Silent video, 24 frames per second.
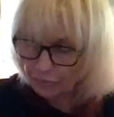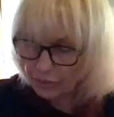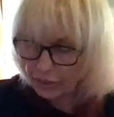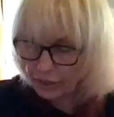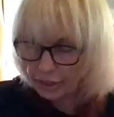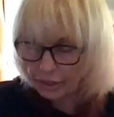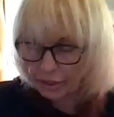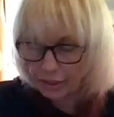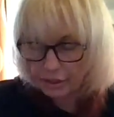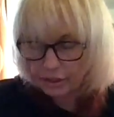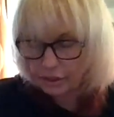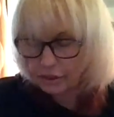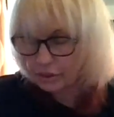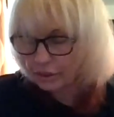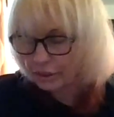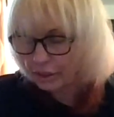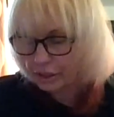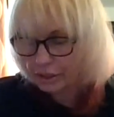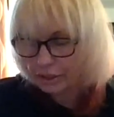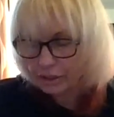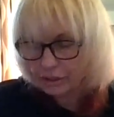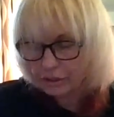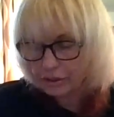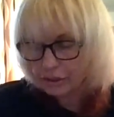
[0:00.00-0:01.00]
Yeah, you
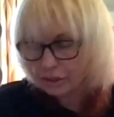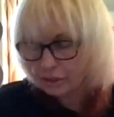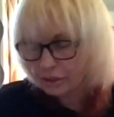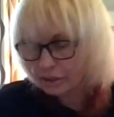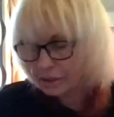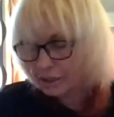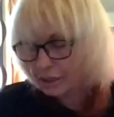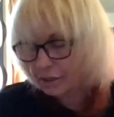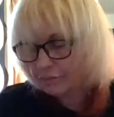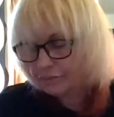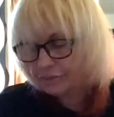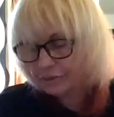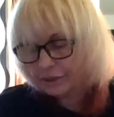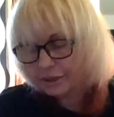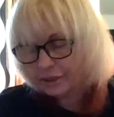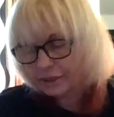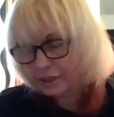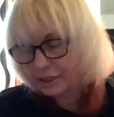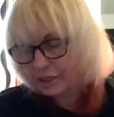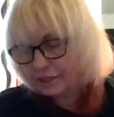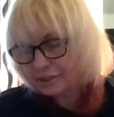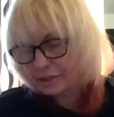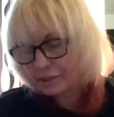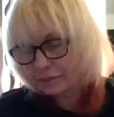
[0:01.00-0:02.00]
got, you definitely
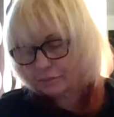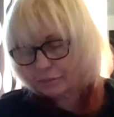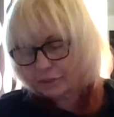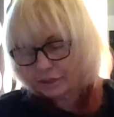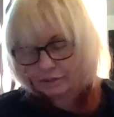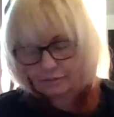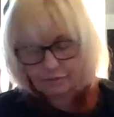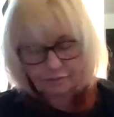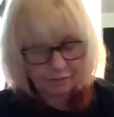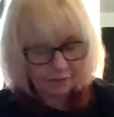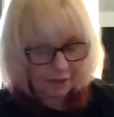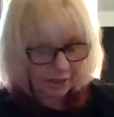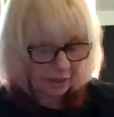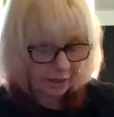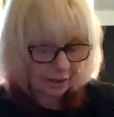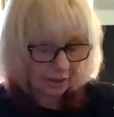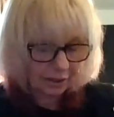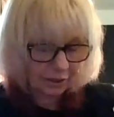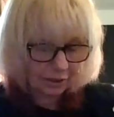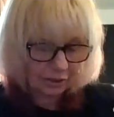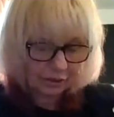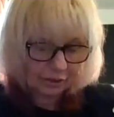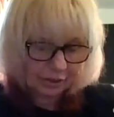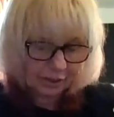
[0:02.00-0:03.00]
got somebody
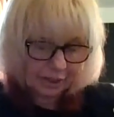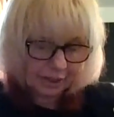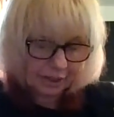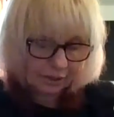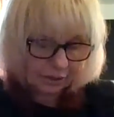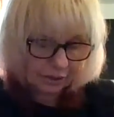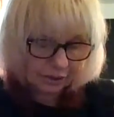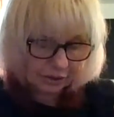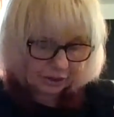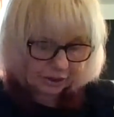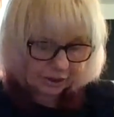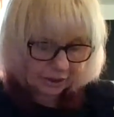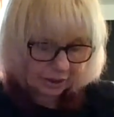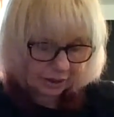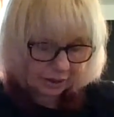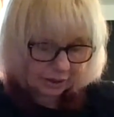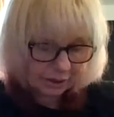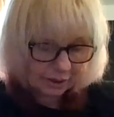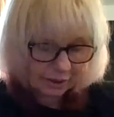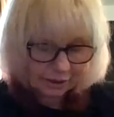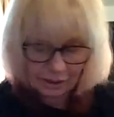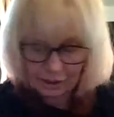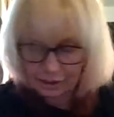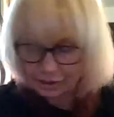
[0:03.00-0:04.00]
faking your energy.
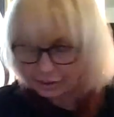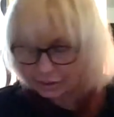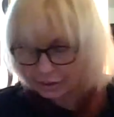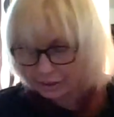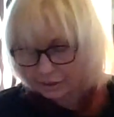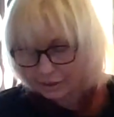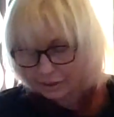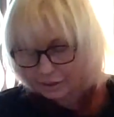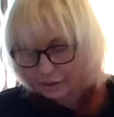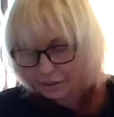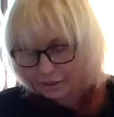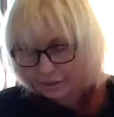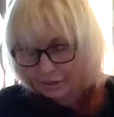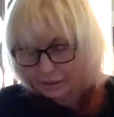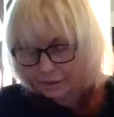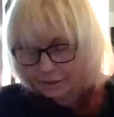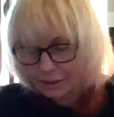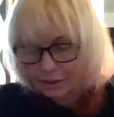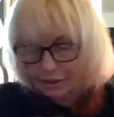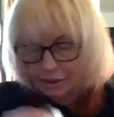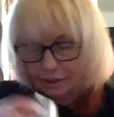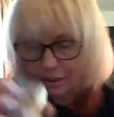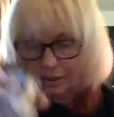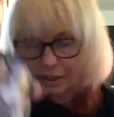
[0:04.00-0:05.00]

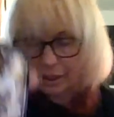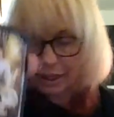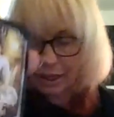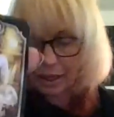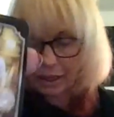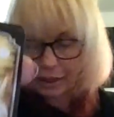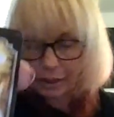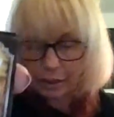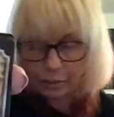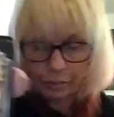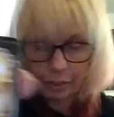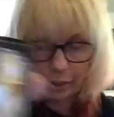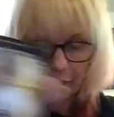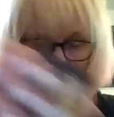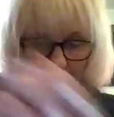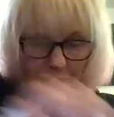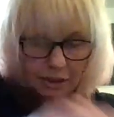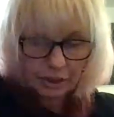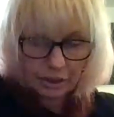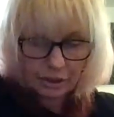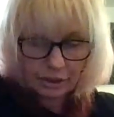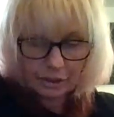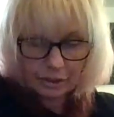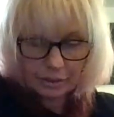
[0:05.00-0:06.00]

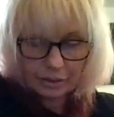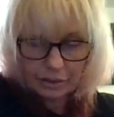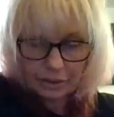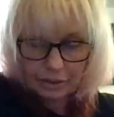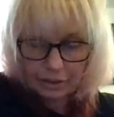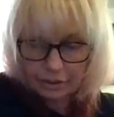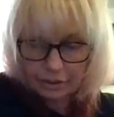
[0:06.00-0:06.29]
Occupation.